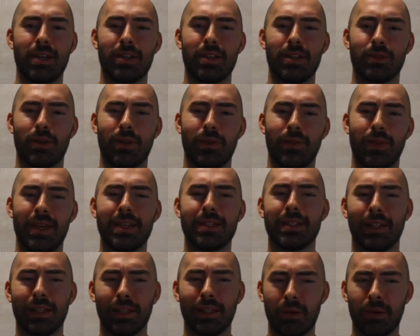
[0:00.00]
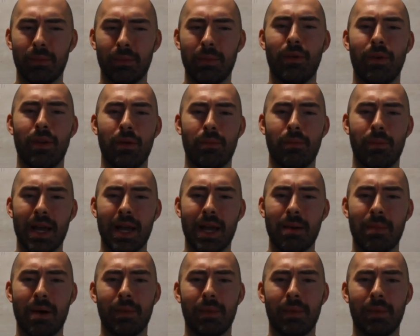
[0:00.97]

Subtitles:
sort of hiss a little bit when you pick them up,